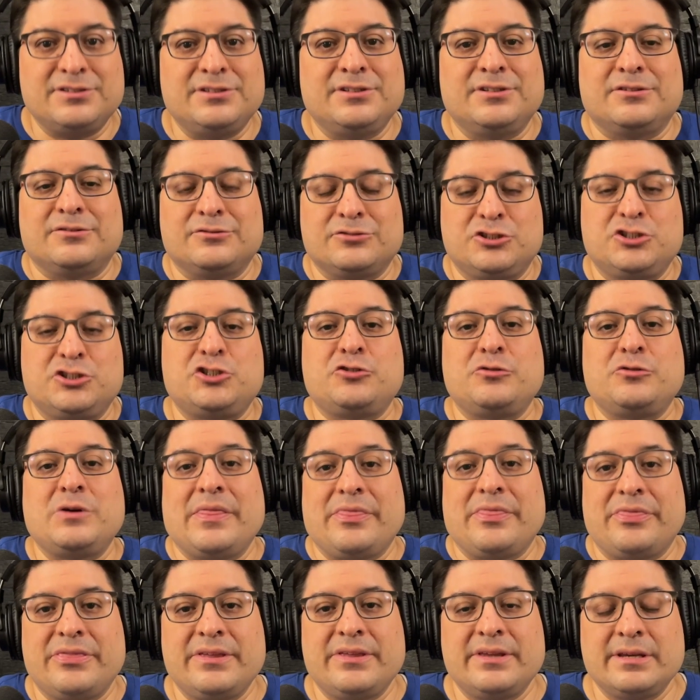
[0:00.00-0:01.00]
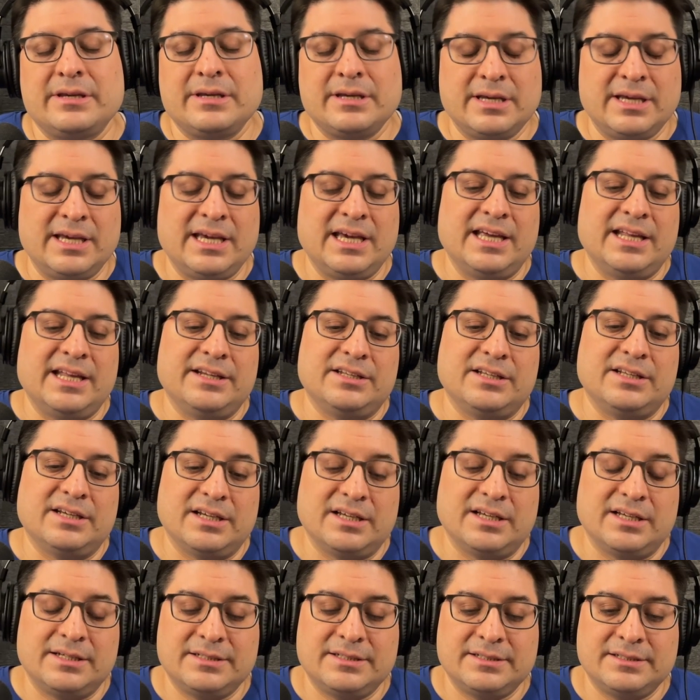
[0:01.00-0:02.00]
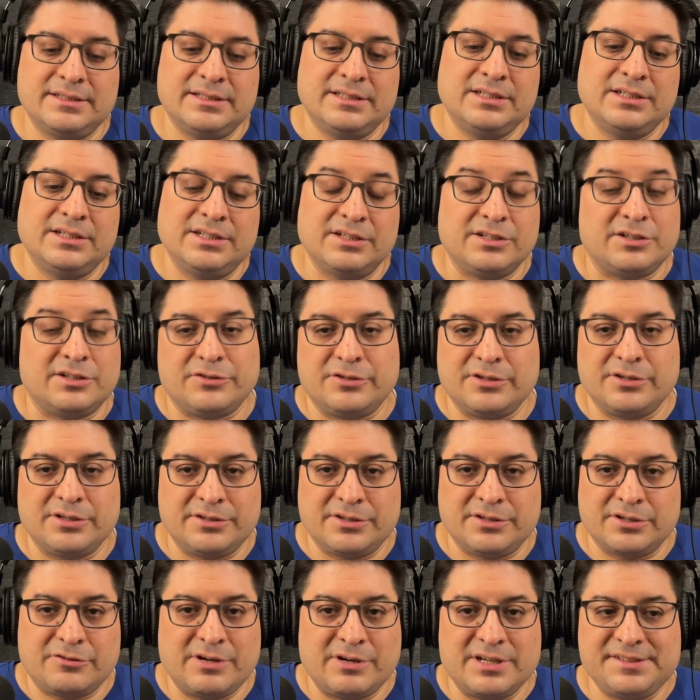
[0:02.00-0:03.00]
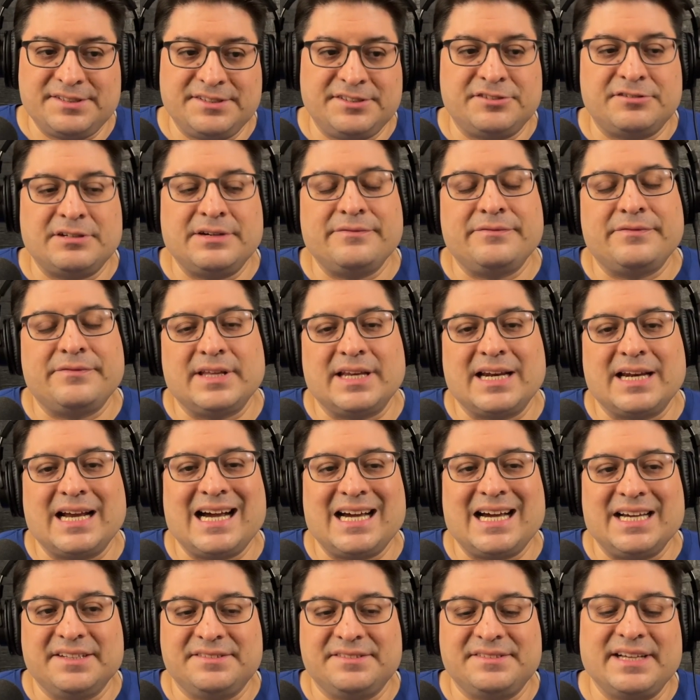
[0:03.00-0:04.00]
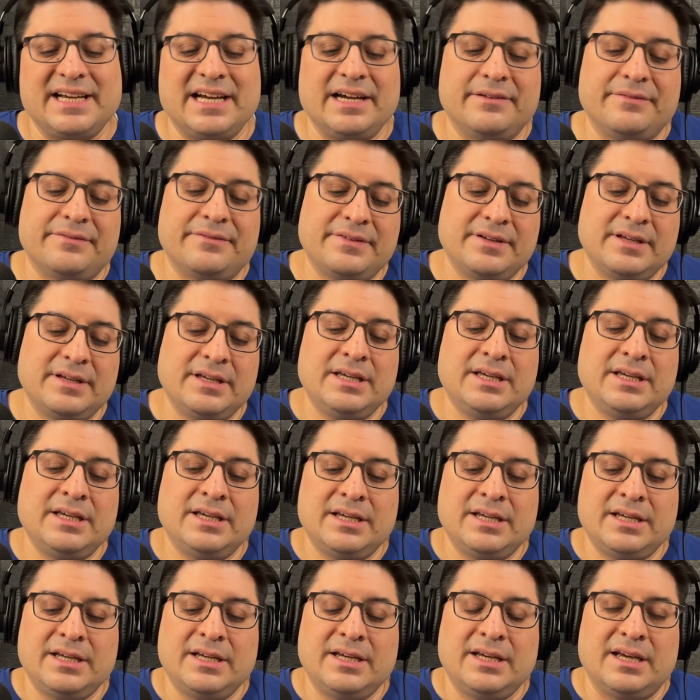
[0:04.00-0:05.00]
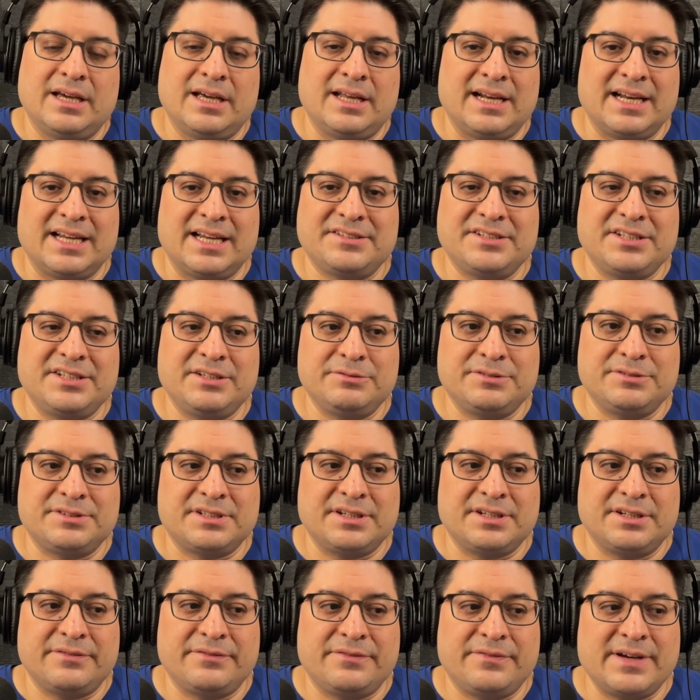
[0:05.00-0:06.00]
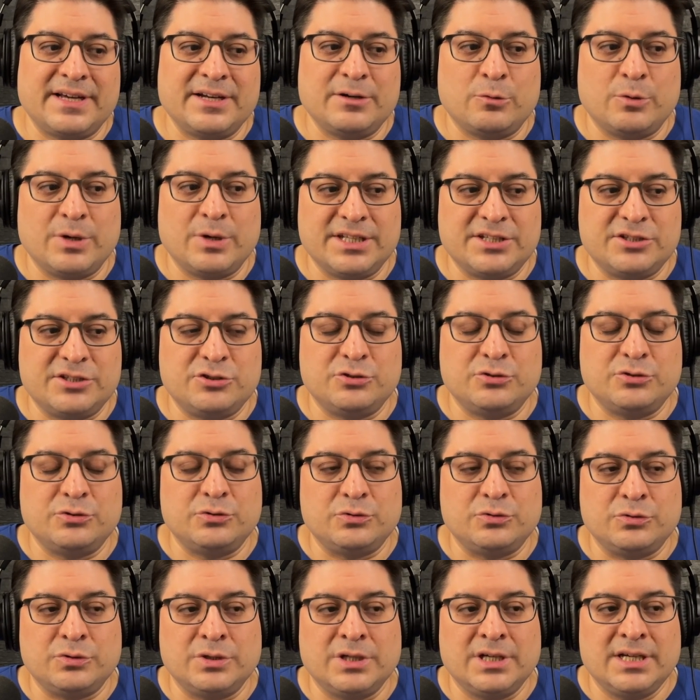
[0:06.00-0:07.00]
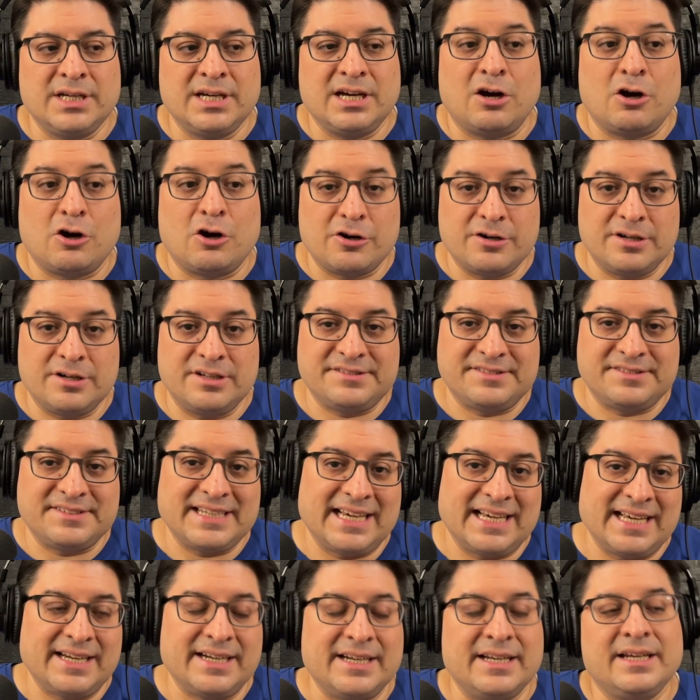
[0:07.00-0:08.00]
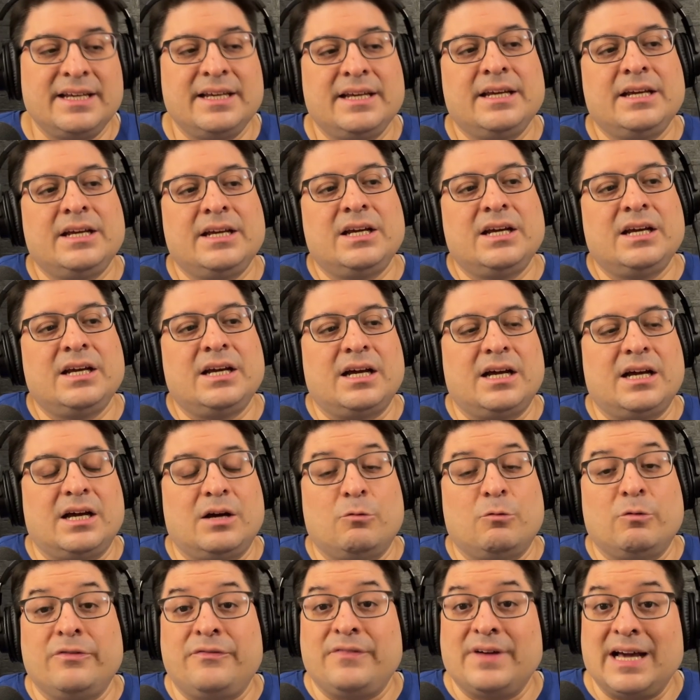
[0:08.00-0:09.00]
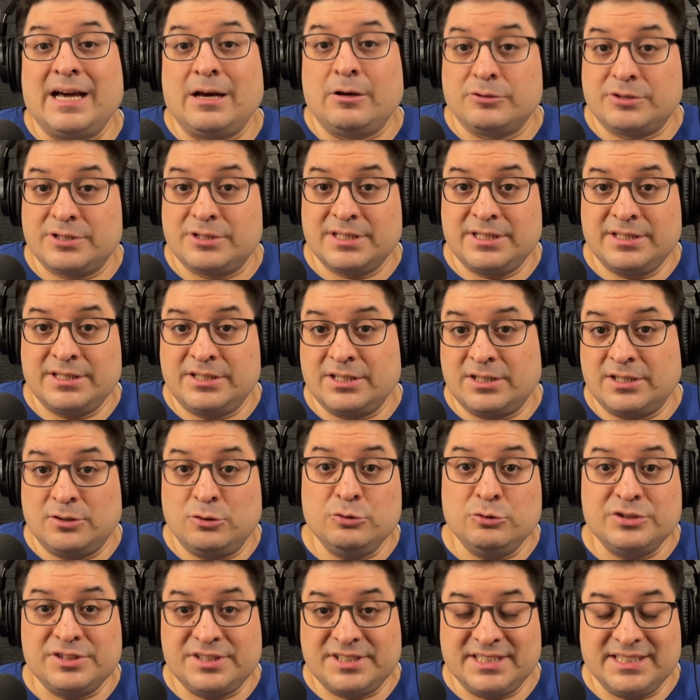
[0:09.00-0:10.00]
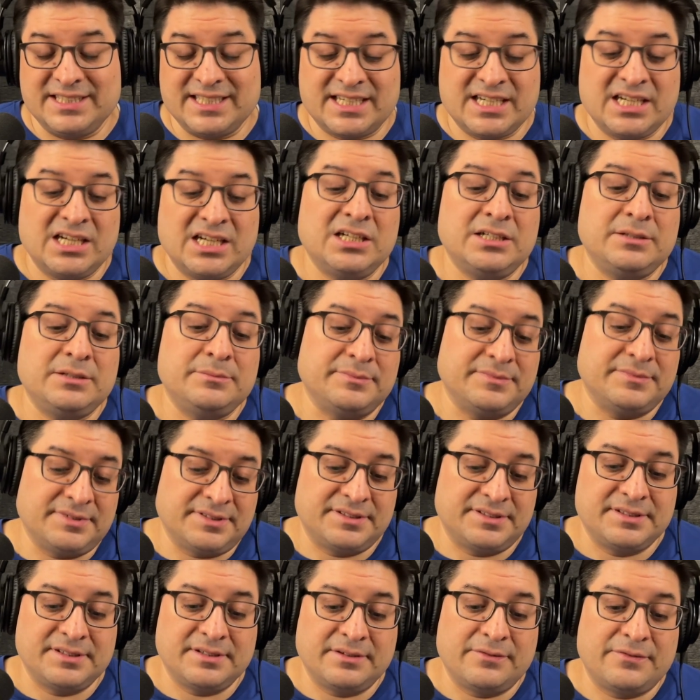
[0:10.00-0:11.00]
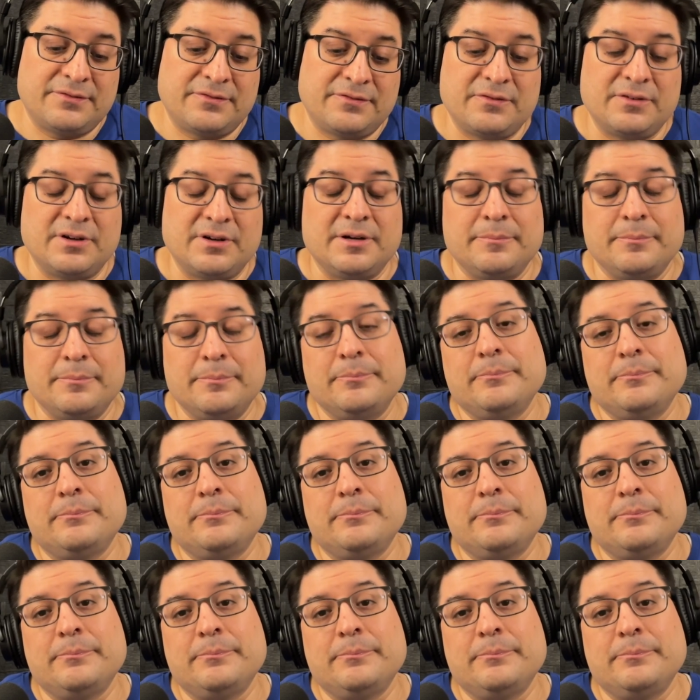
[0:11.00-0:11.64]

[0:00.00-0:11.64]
strength and the crazy strength that Hydes have, and I guess he was going to find a way to harness that without the lunacy that comes from